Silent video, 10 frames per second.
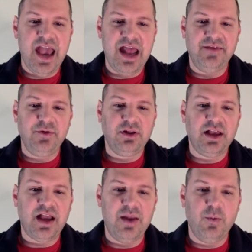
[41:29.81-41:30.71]
And if you
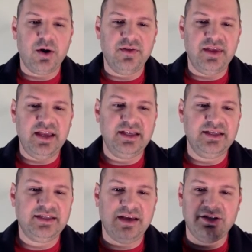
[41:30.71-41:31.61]
click on one of
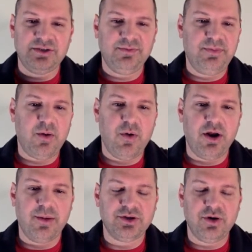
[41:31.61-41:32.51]
these, I'll just pick one
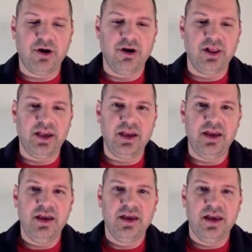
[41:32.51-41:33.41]
arbitrarily